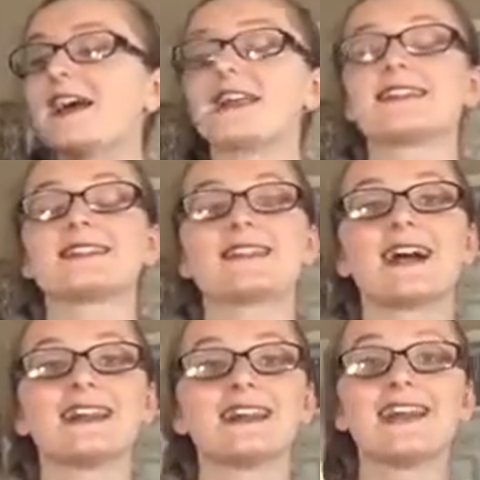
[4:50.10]
It is set
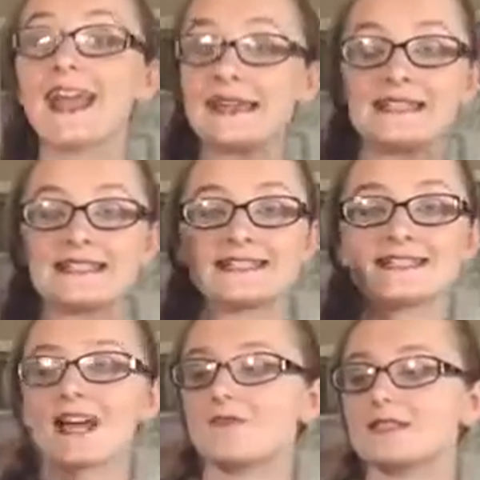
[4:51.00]
in
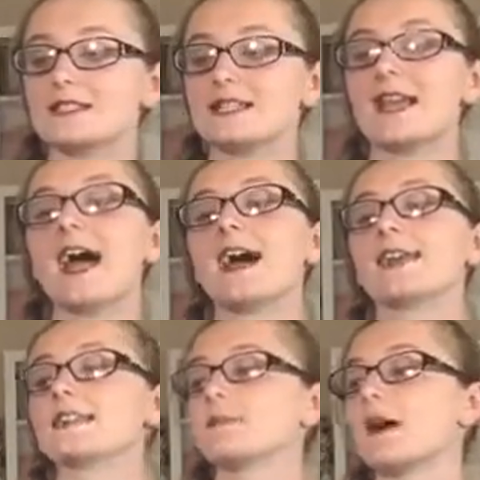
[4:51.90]
1870, and
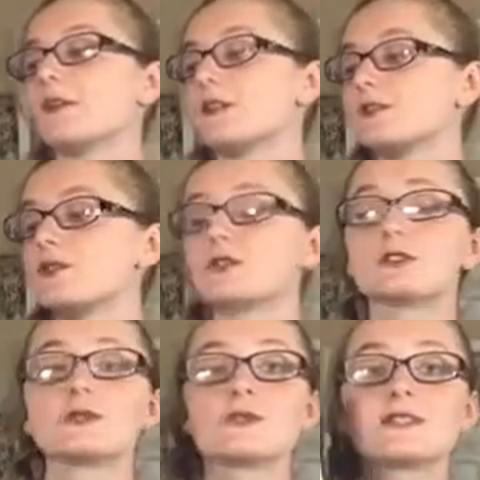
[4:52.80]
it's about this girl
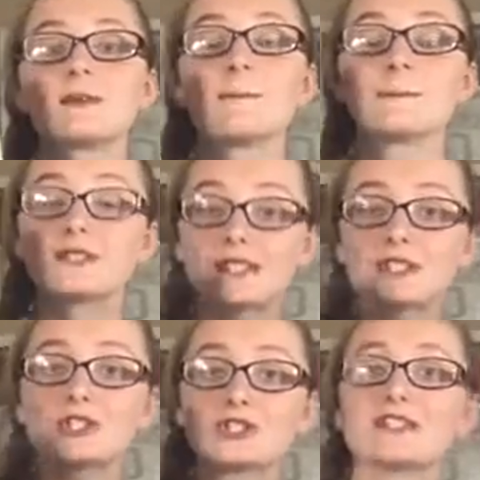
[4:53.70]
whose
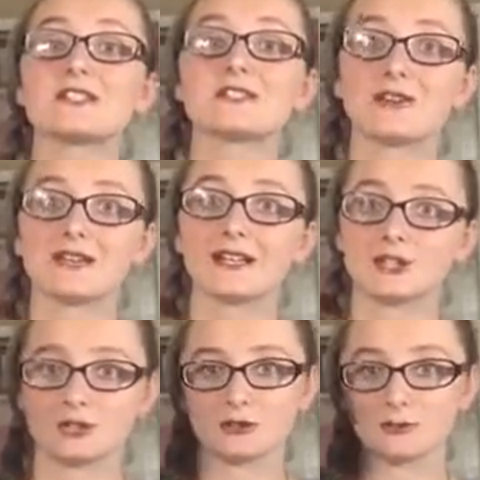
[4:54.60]
sister is turning
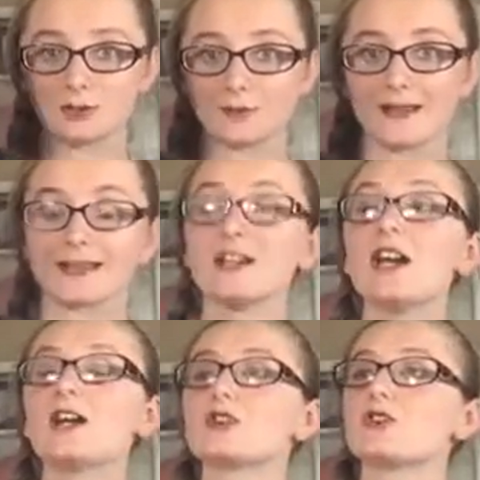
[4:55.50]
into a mermaid.
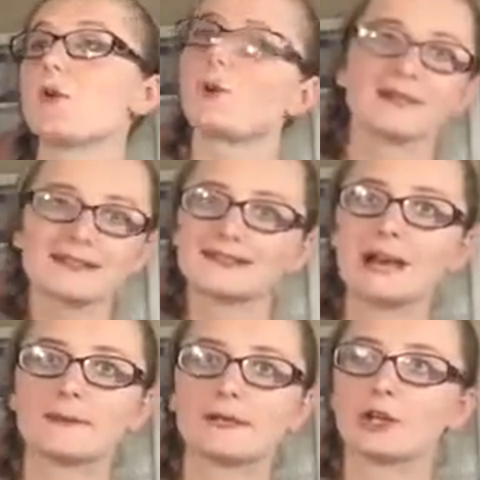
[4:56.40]
So what does
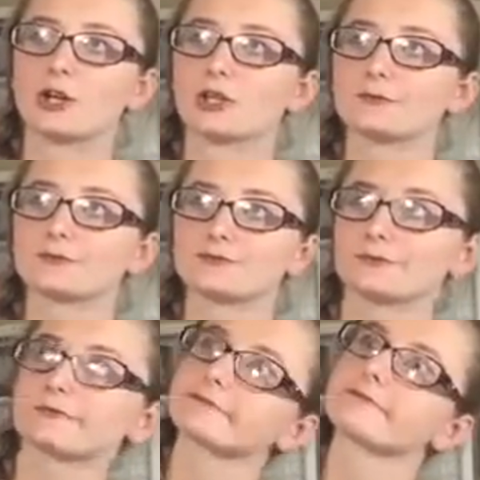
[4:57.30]
that make her?
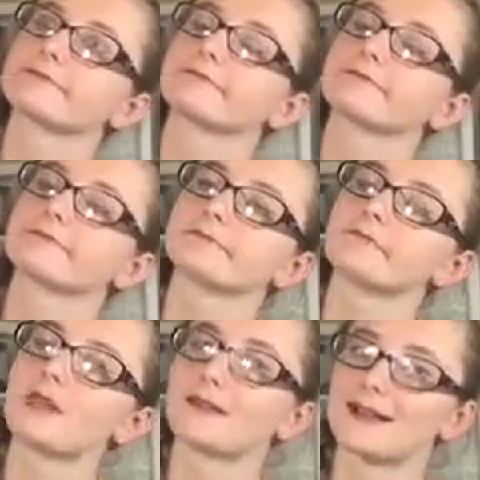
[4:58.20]

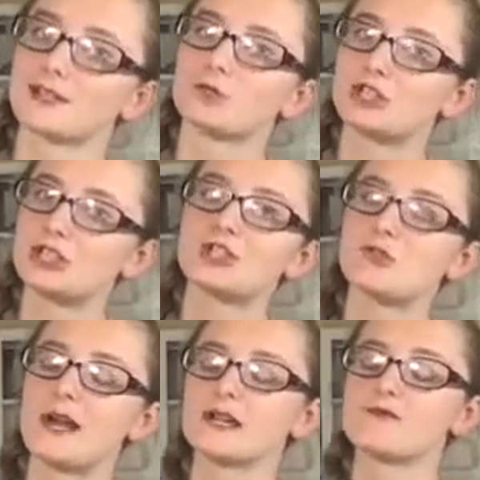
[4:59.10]
that's what she's
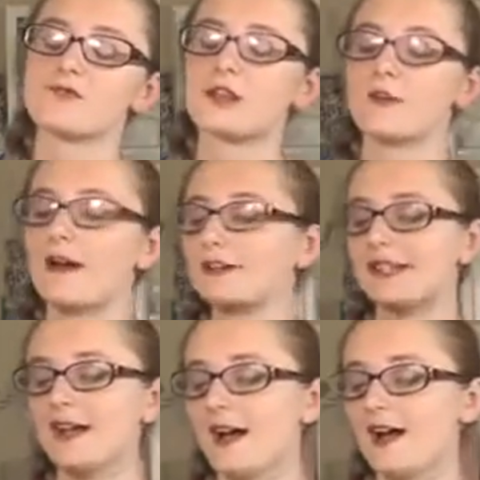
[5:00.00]
trying to figure out.
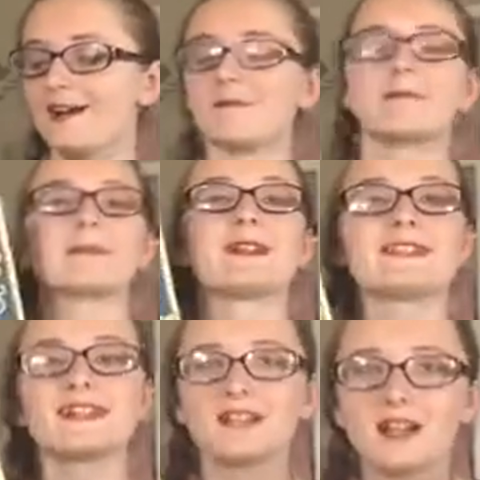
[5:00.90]
Plus
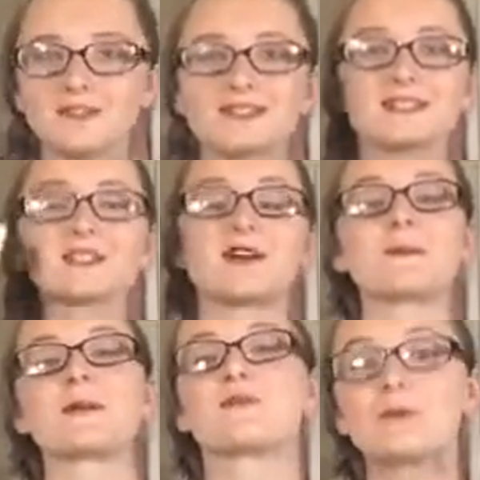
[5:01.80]
I loved the little
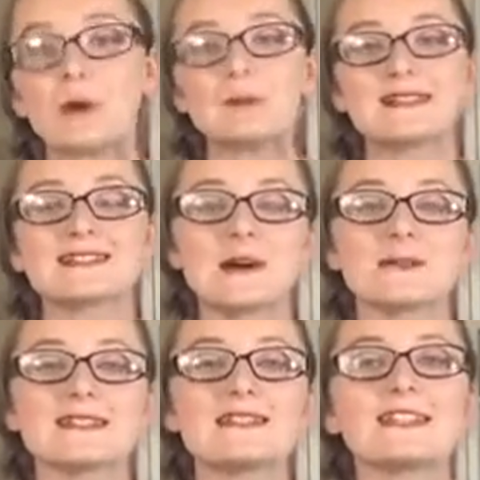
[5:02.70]
bit of romance that
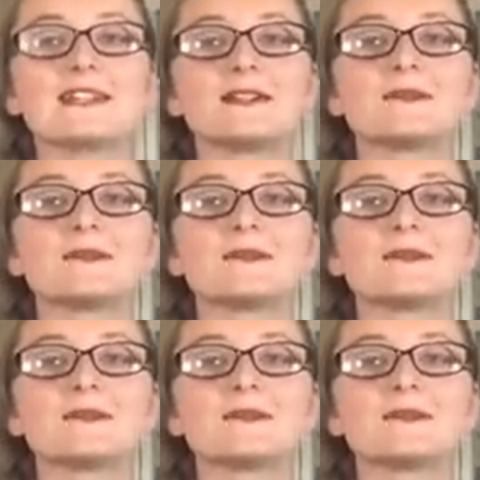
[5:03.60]
was in here.